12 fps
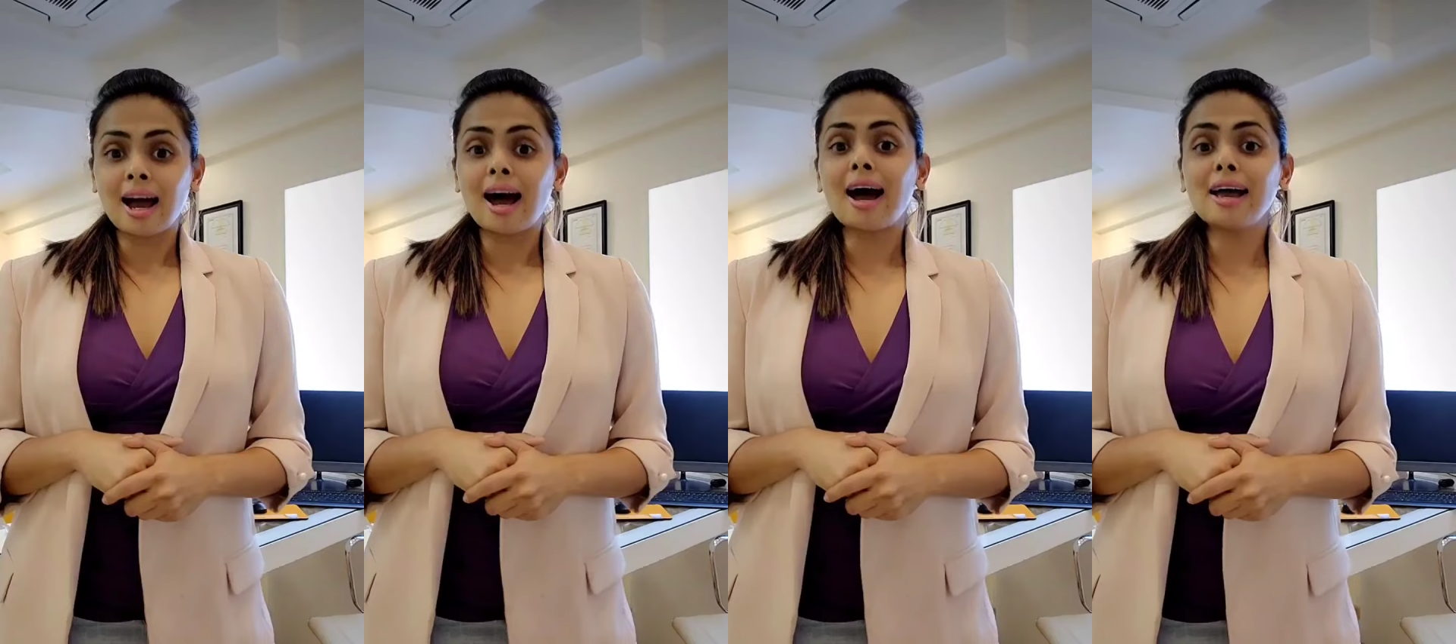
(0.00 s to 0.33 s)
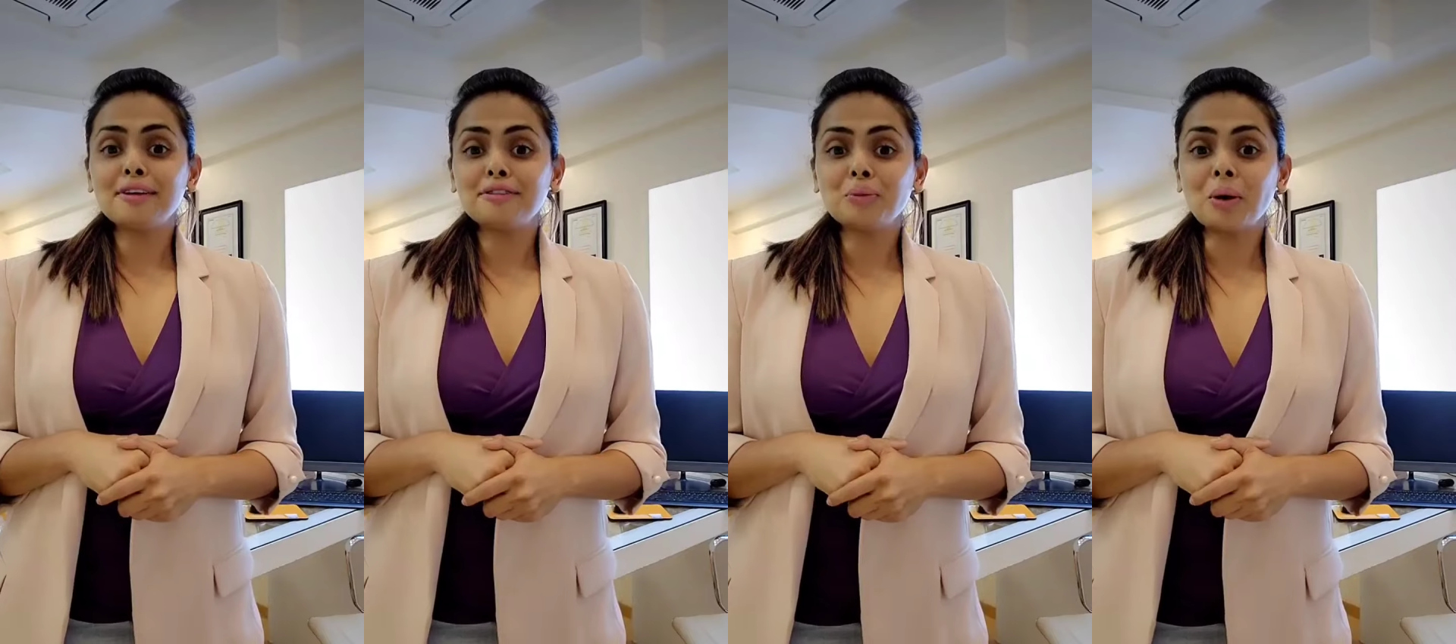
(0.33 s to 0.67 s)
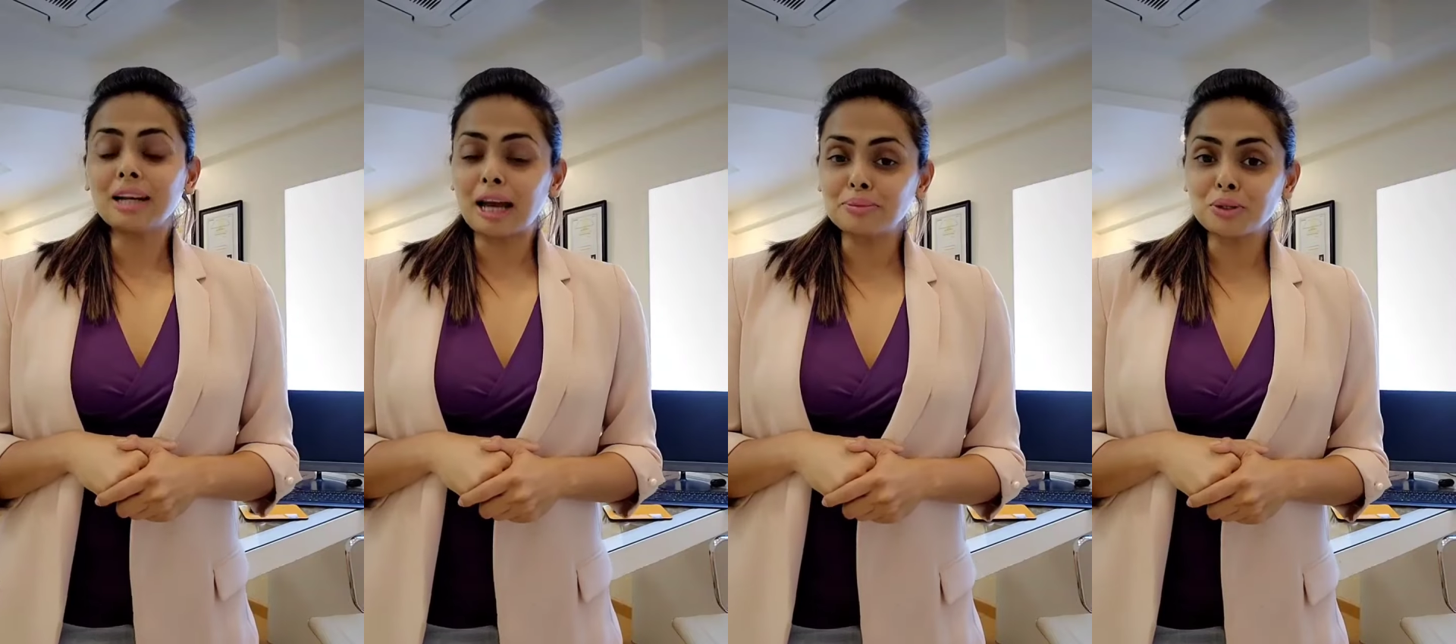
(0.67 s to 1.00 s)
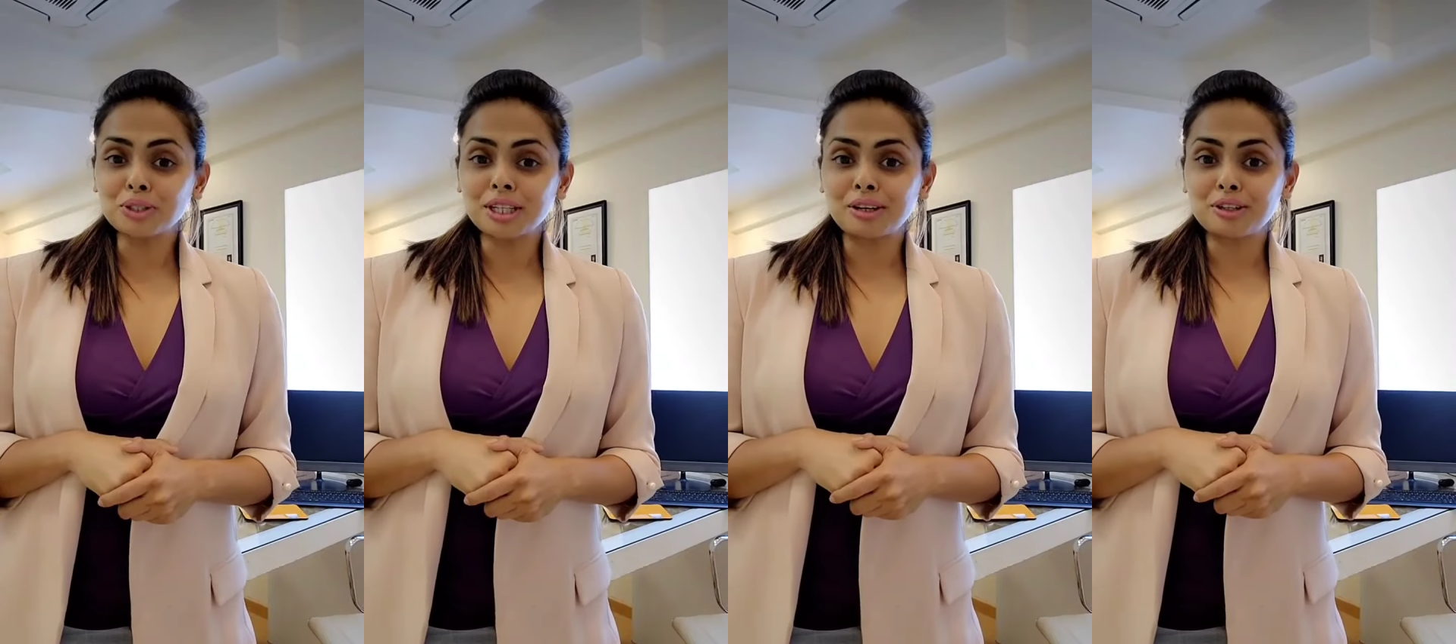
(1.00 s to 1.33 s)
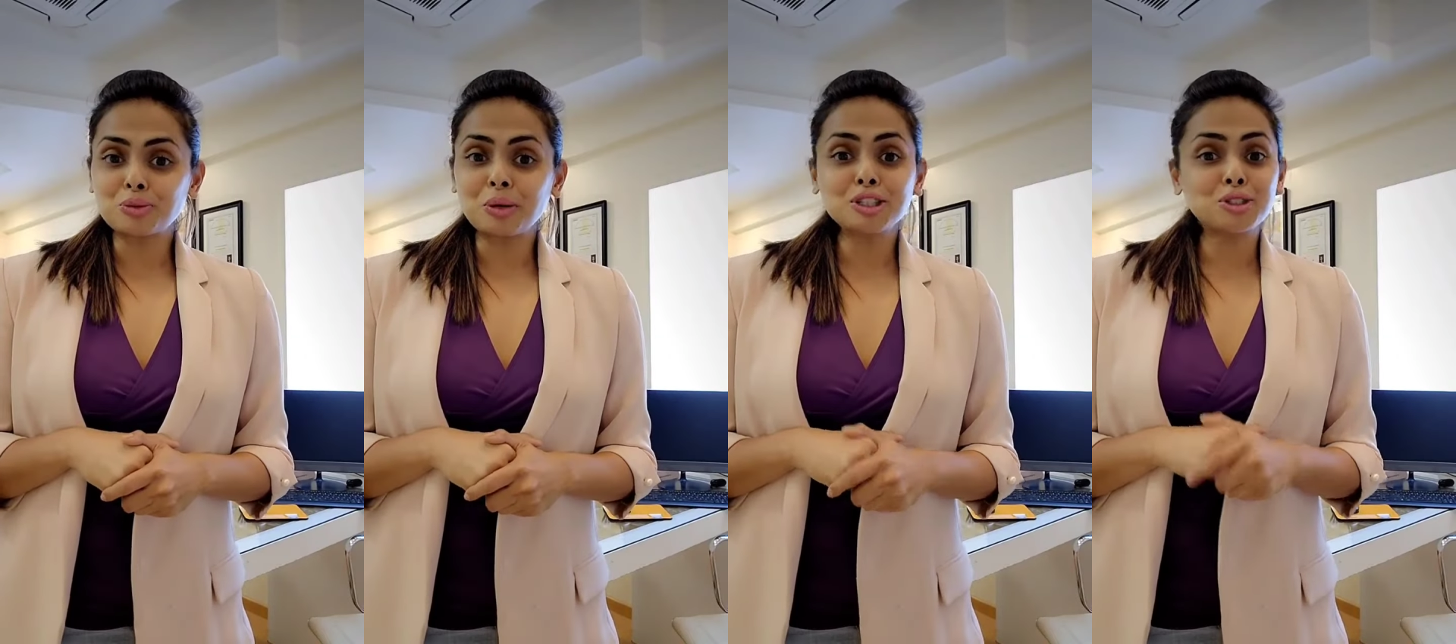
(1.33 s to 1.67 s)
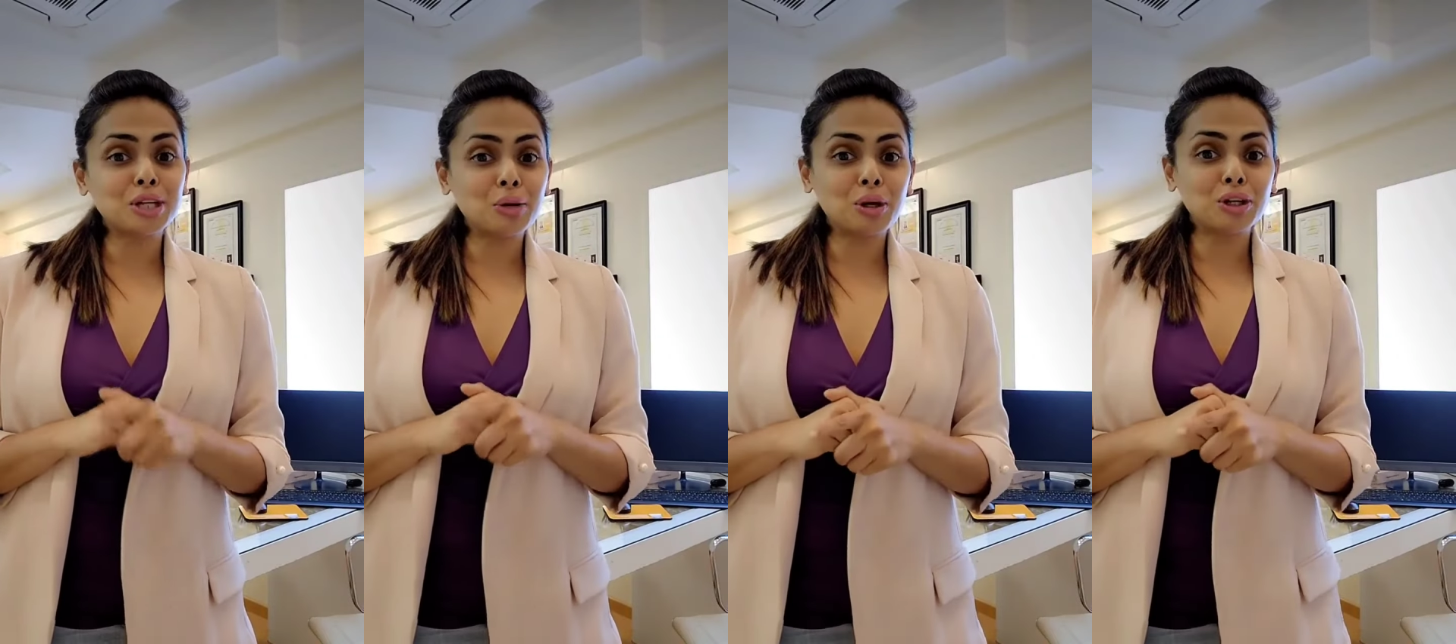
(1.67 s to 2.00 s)
Hi everyone, I'm Dr. Karishma and
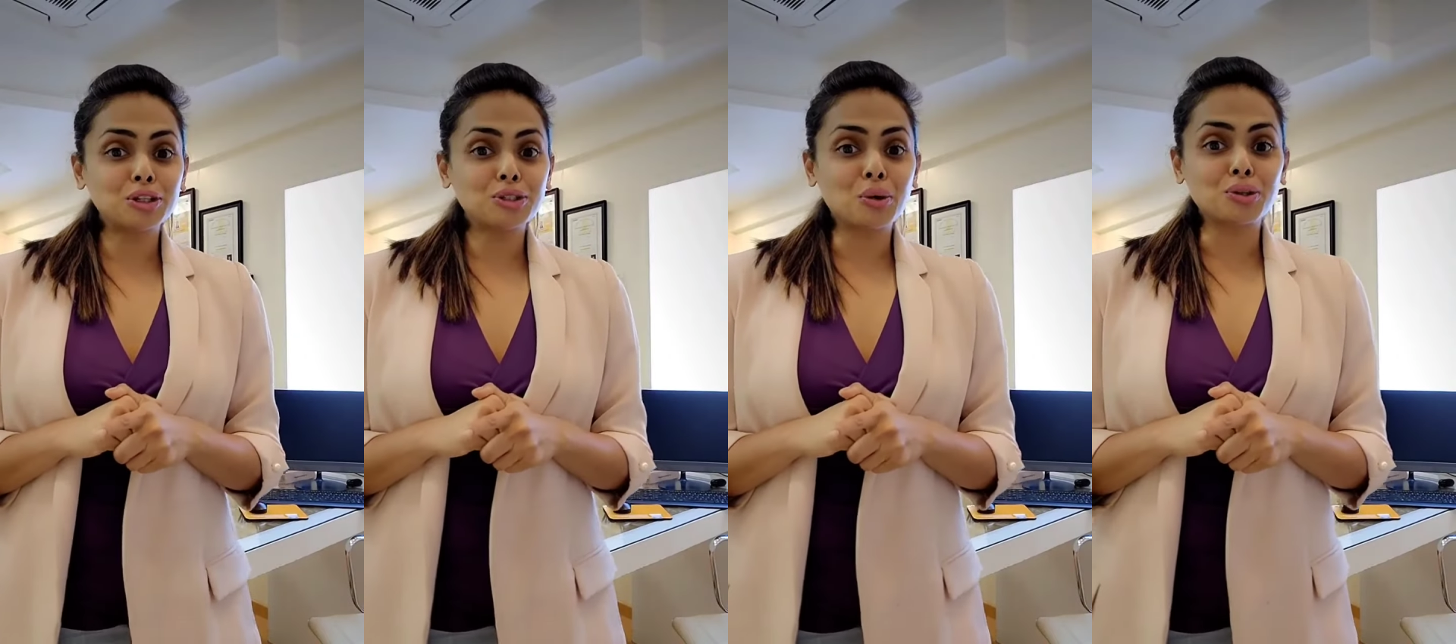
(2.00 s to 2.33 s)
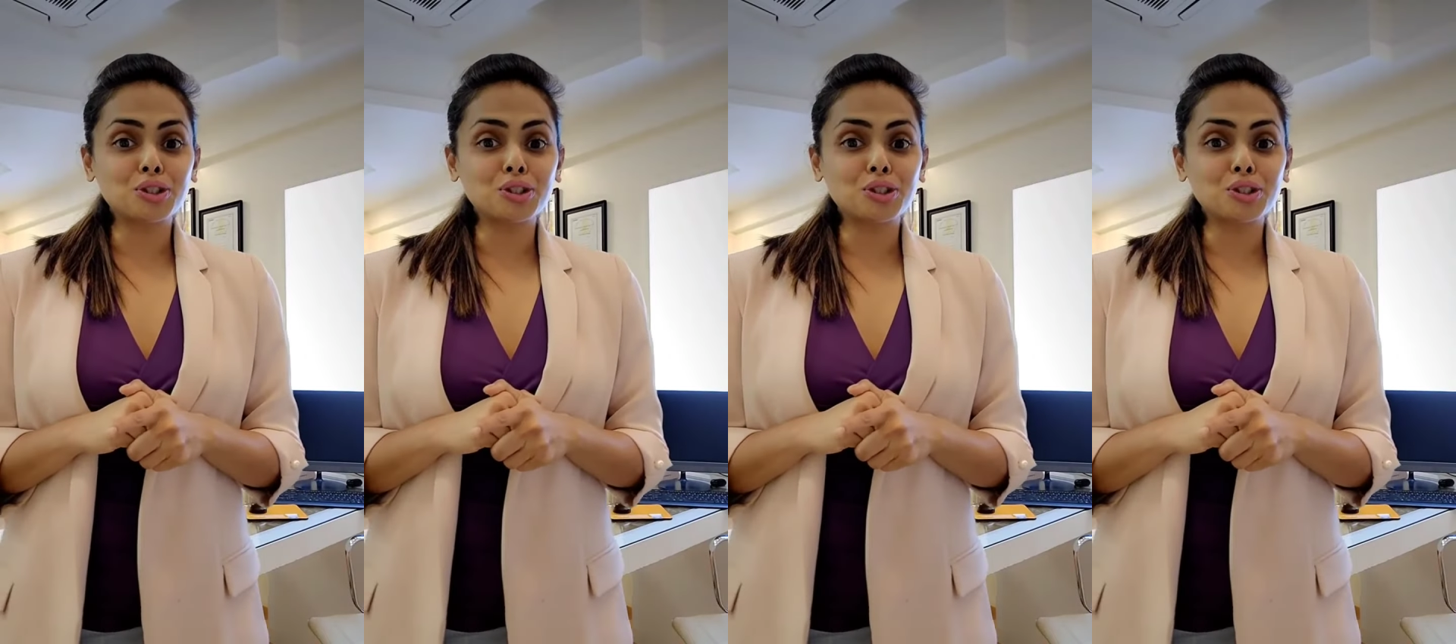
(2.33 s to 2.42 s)
today we're going to talk